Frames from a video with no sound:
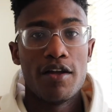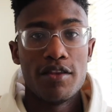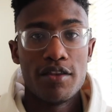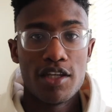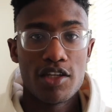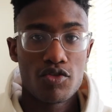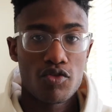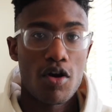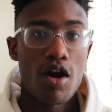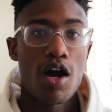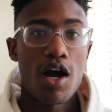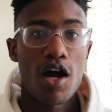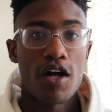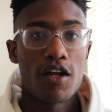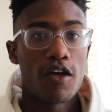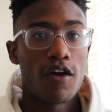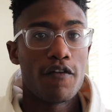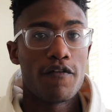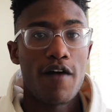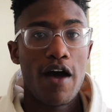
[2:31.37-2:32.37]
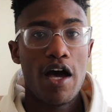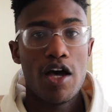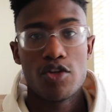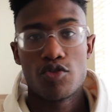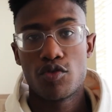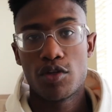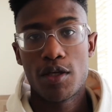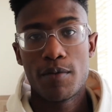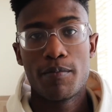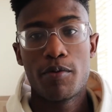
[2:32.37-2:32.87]
And this raw audio file
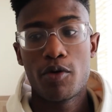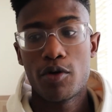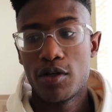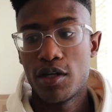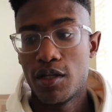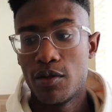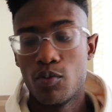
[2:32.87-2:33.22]
is really important.